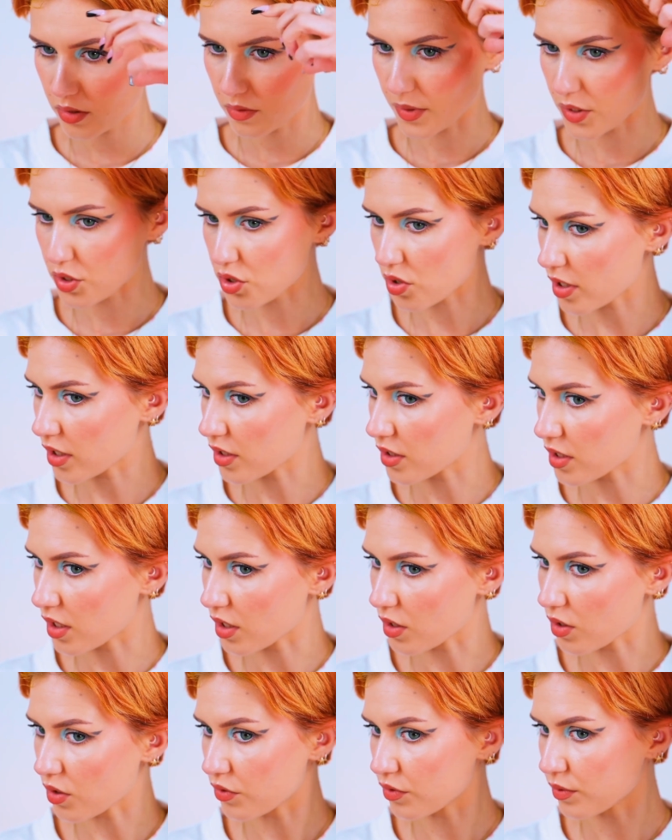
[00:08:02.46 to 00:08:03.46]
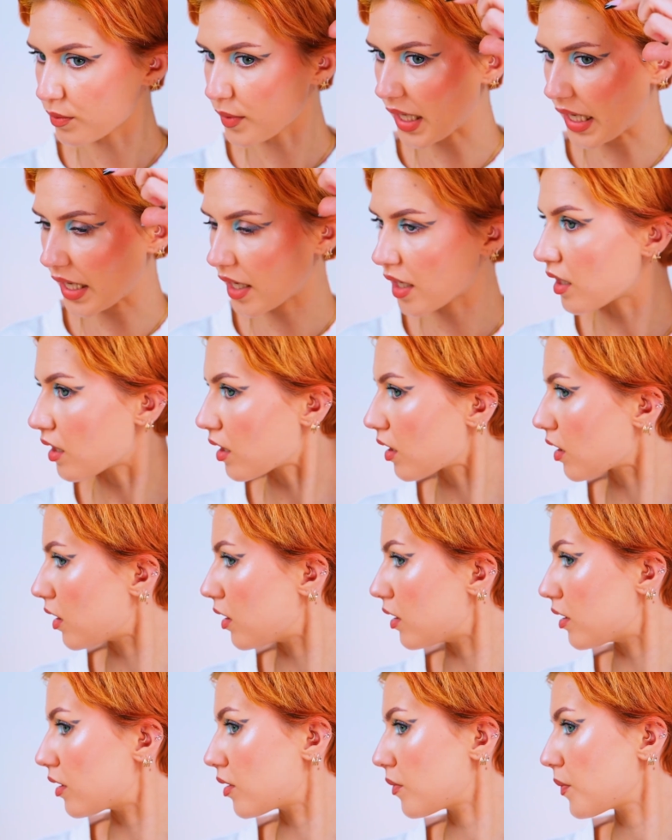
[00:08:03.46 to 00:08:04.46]
the majority of my hair
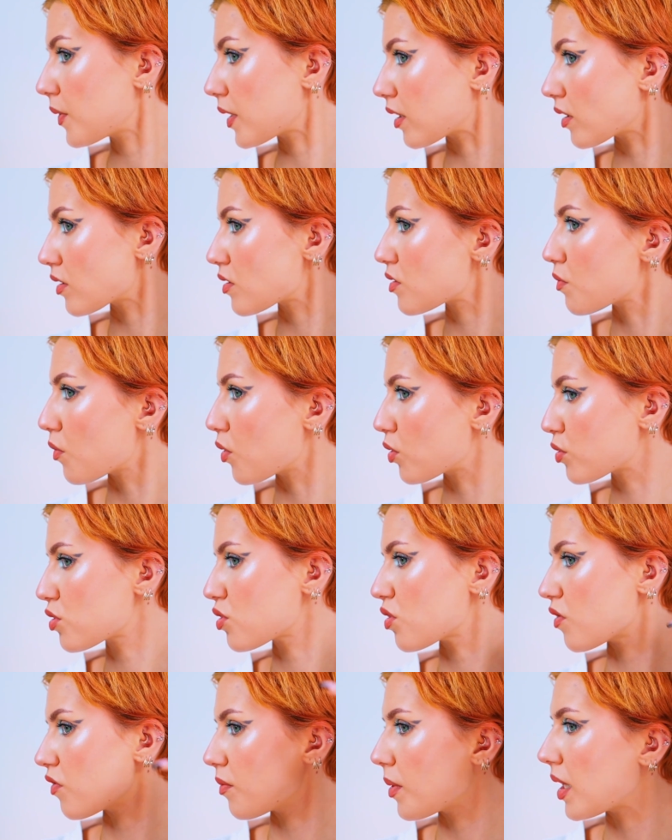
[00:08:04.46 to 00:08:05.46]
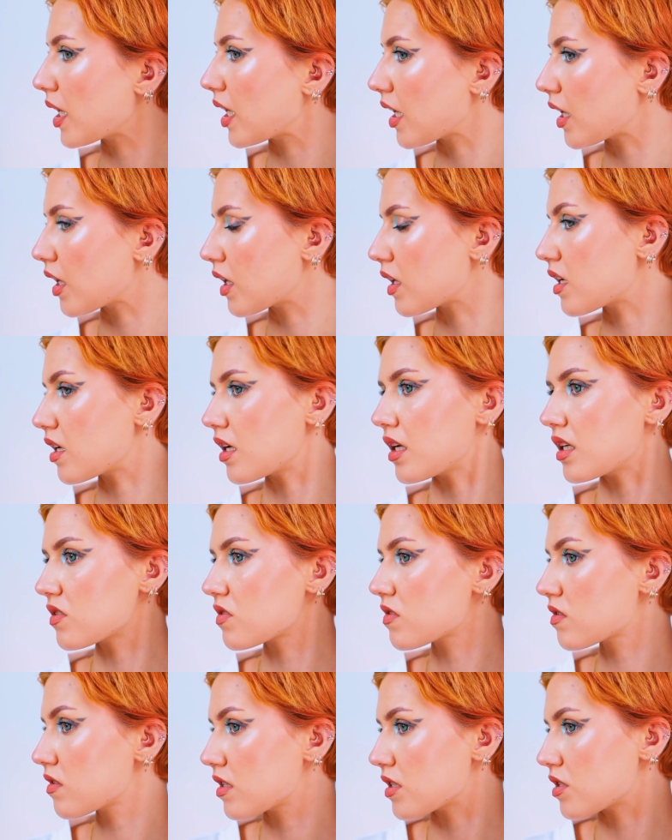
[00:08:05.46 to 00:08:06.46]
color, because most of my hair
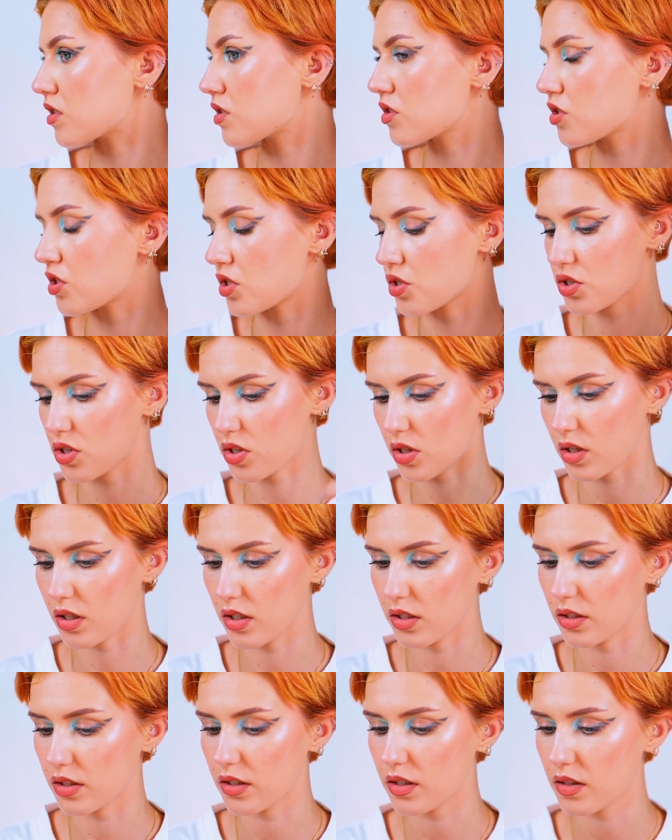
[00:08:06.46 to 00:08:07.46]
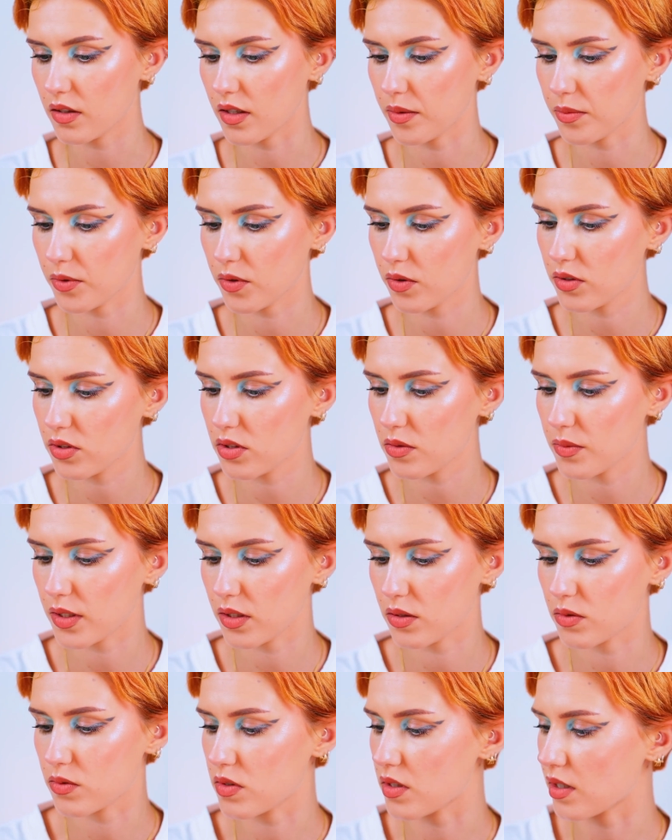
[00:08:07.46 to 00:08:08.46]
is this ginger color, I'm going to be
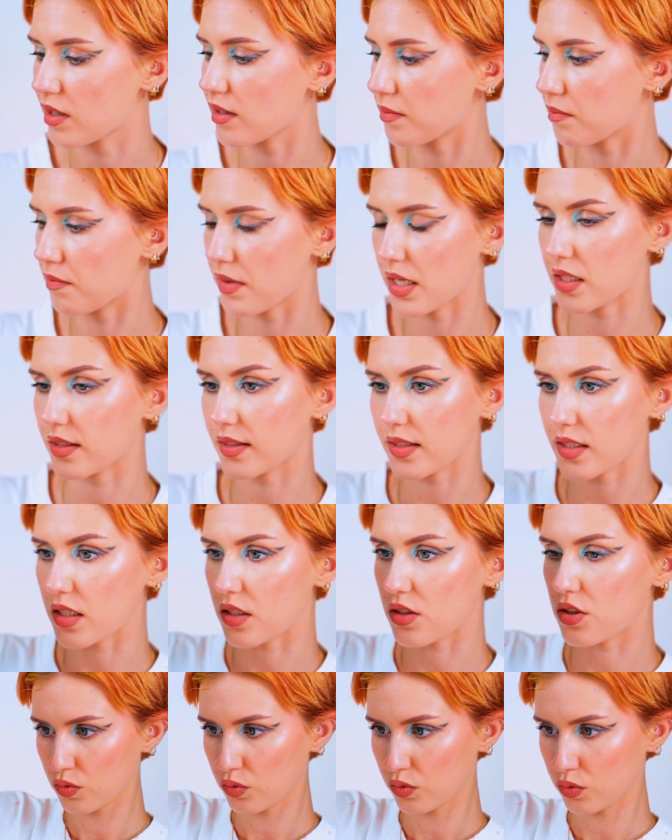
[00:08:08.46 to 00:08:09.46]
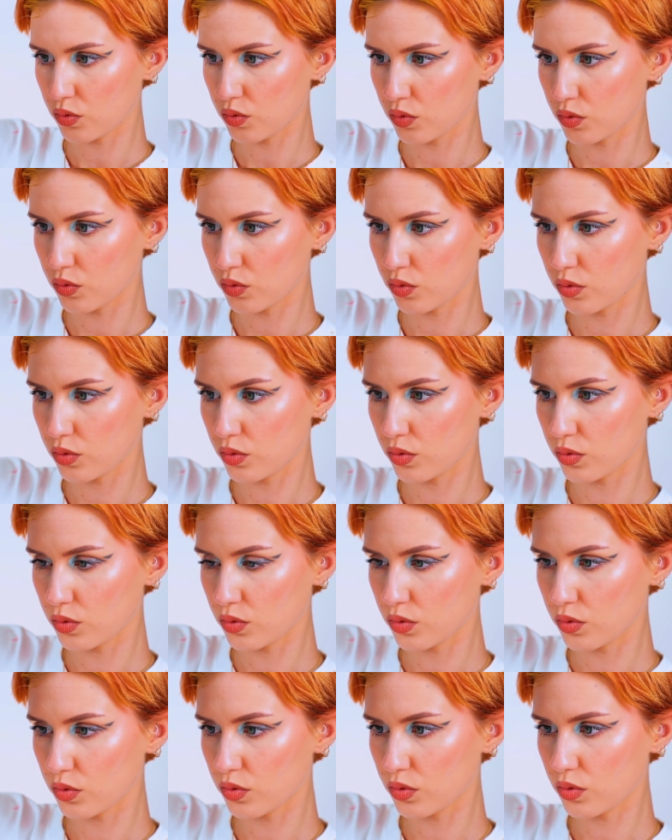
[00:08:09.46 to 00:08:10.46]
using mainly just straight
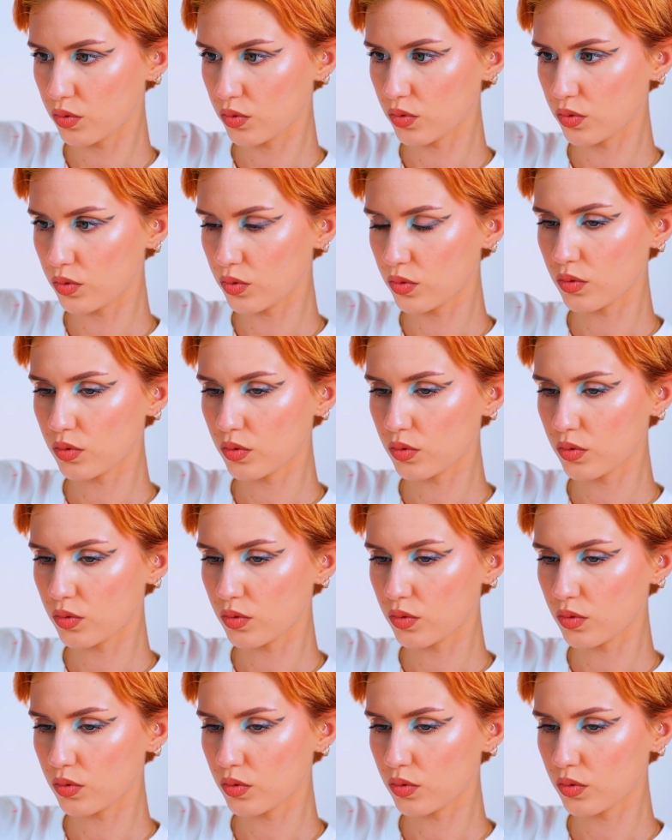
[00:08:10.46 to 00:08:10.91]
up aquamarine.